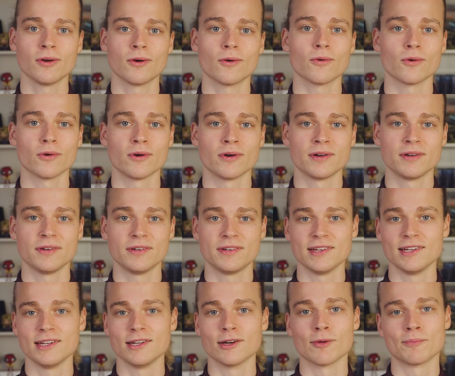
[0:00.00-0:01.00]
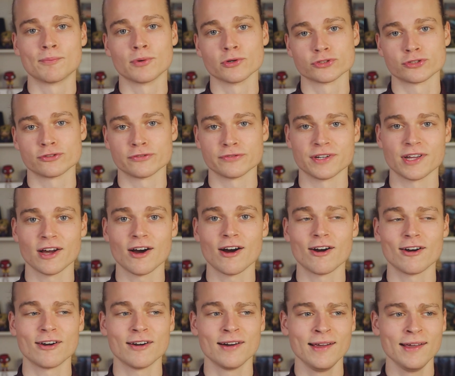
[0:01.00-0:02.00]
or die apostrophe
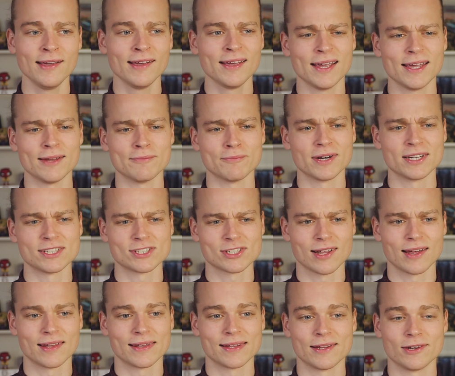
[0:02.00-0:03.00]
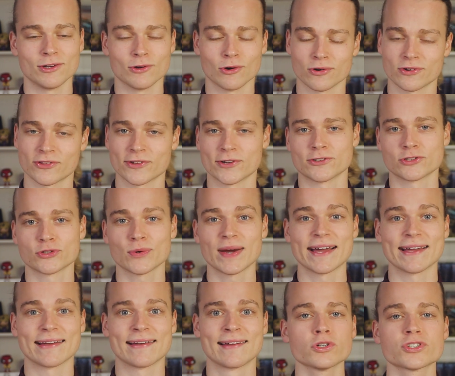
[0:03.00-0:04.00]
r in my slightly northern twang.